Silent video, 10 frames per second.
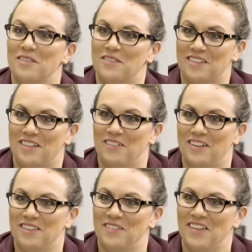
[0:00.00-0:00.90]
of just that
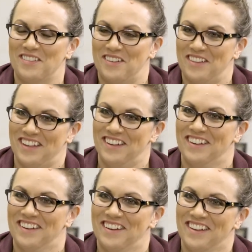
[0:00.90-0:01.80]
one semester. Then
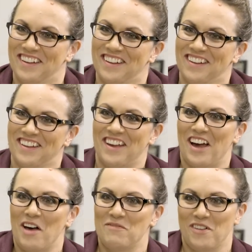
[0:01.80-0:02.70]
you
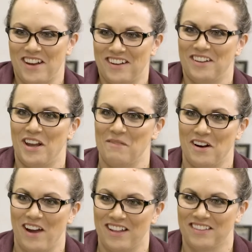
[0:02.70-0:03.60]
got upgraded to
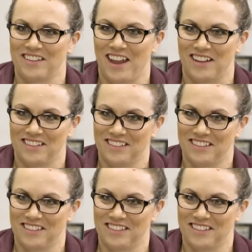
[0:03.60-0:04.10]
Democrat status.